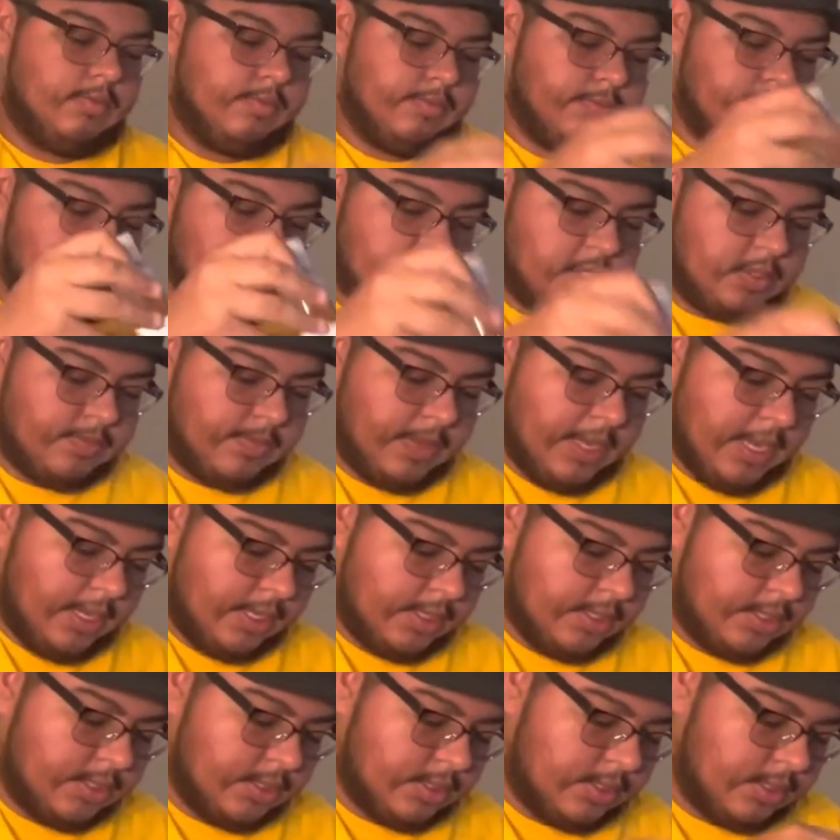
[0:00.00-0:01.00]
this bag
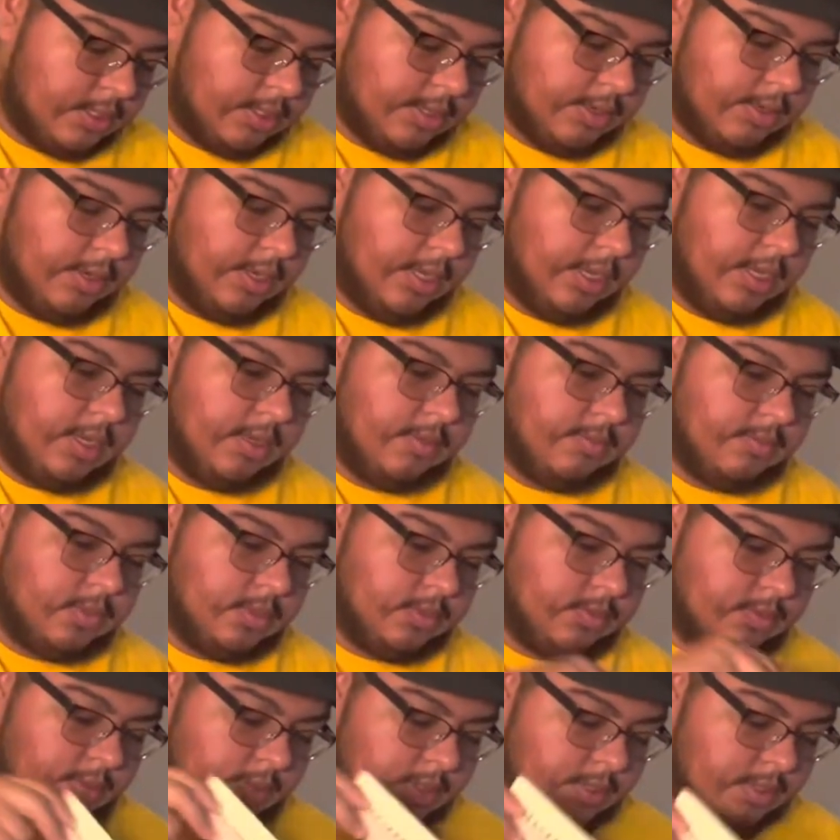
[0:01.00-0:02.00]
just literally comes
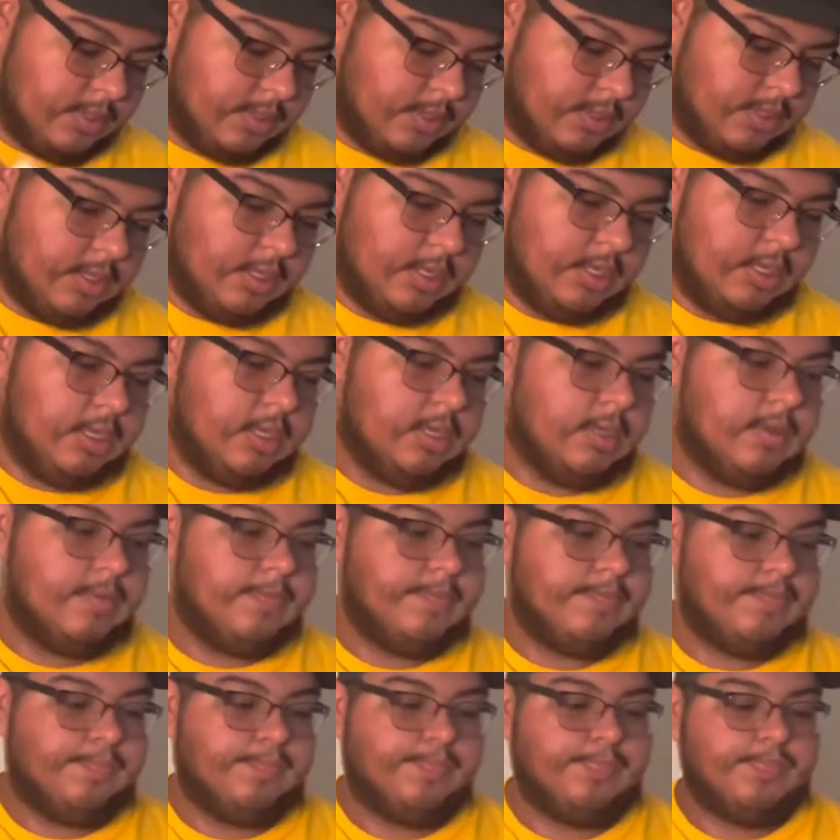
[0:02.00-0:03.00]
with the
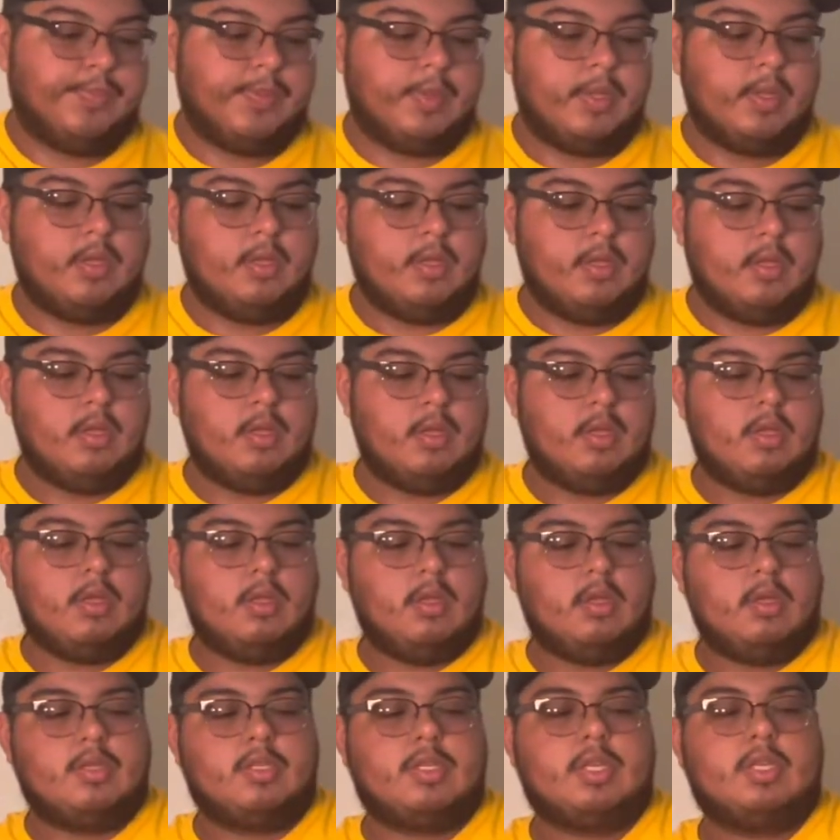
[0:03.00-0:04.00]

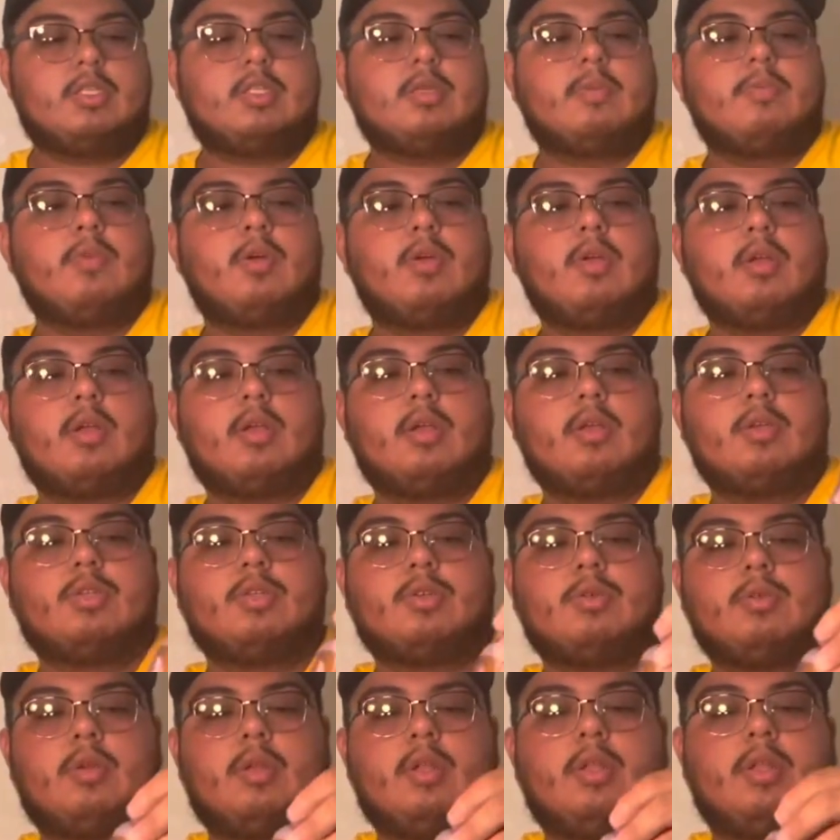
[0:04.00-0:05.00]
Jason Mark shoe
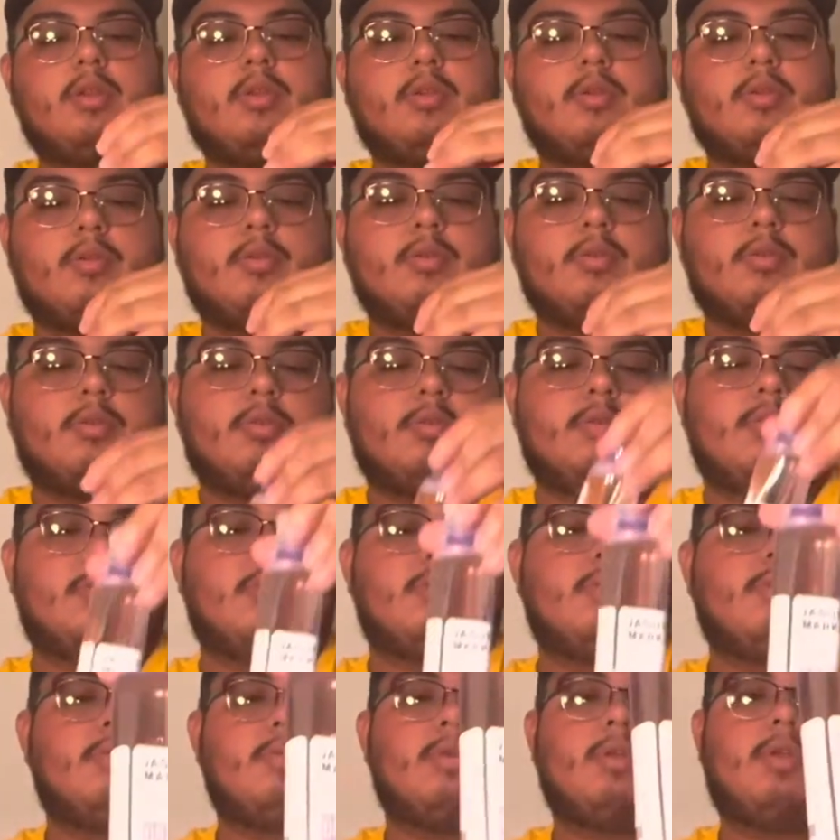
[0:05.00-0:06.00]
cleaner
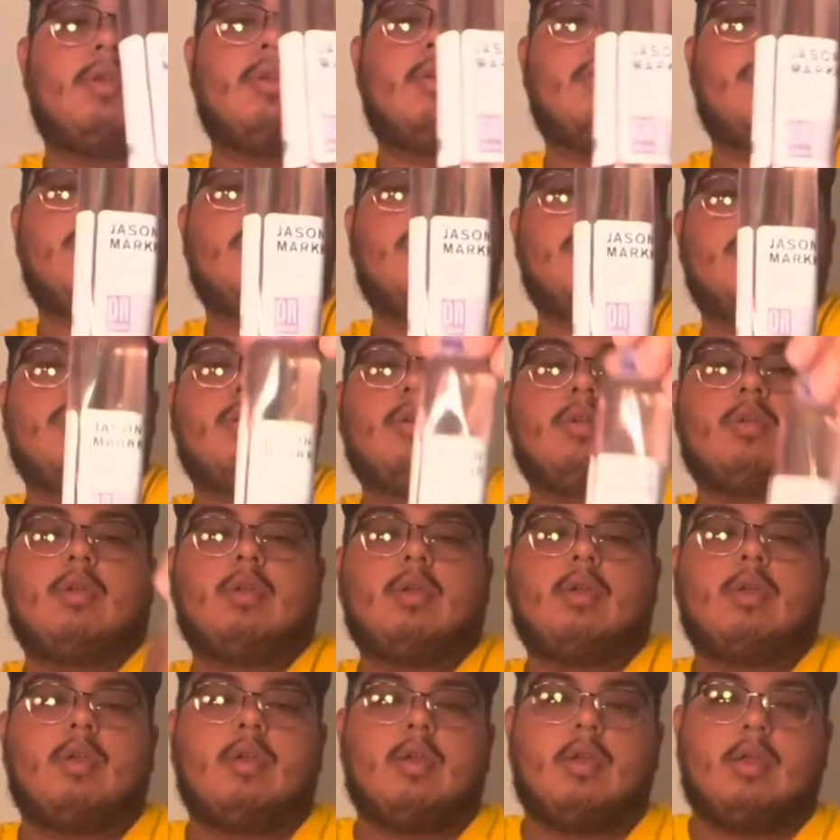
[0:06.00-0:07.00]
right here
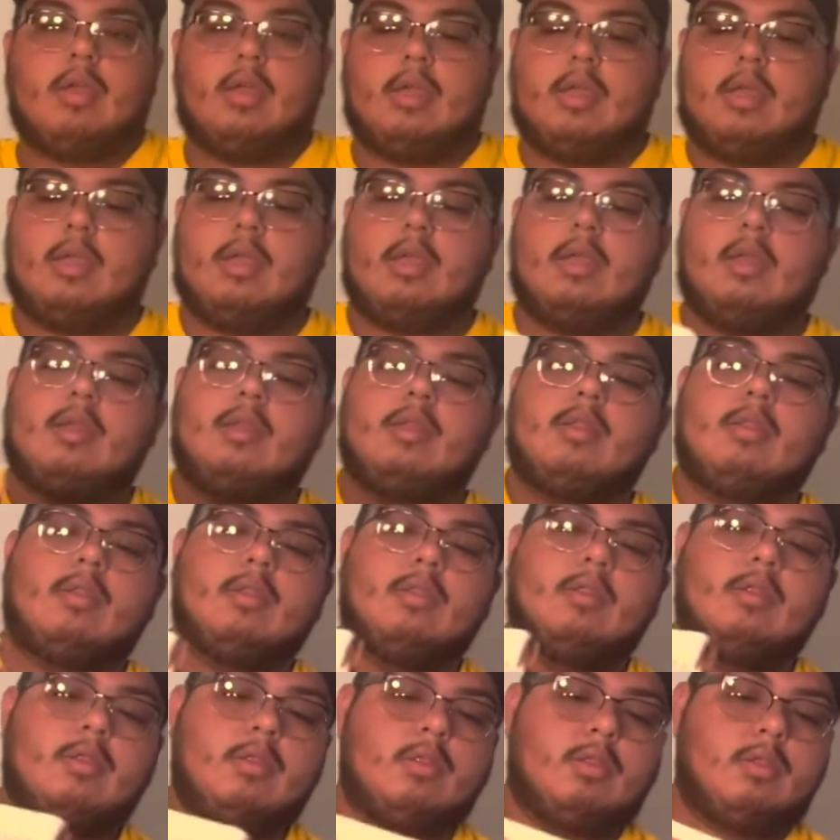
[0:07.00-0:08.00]
and
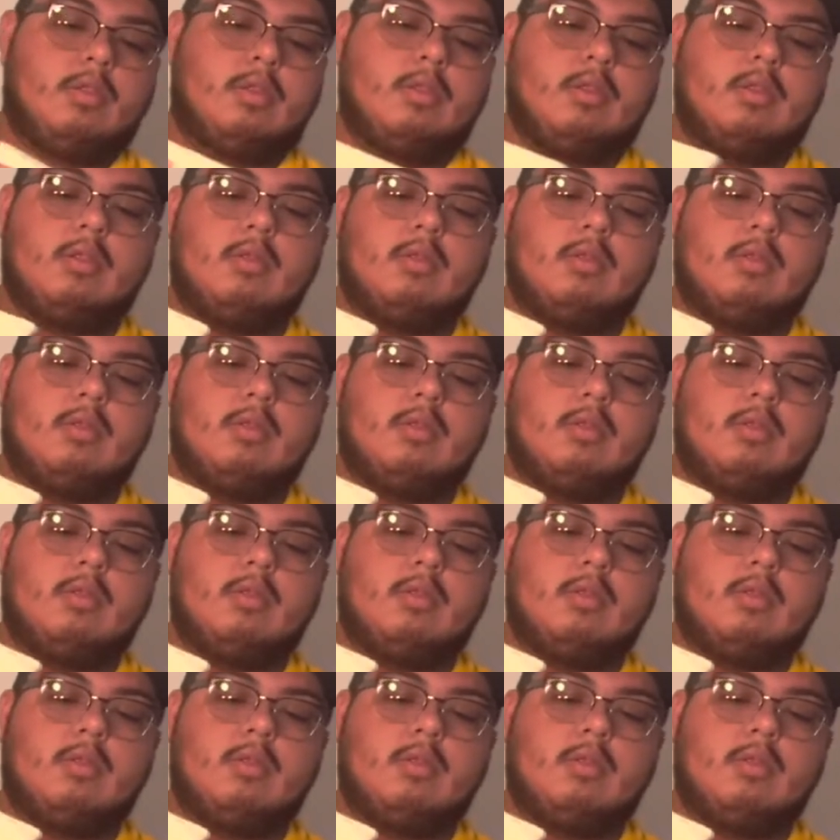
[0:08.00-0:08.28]
the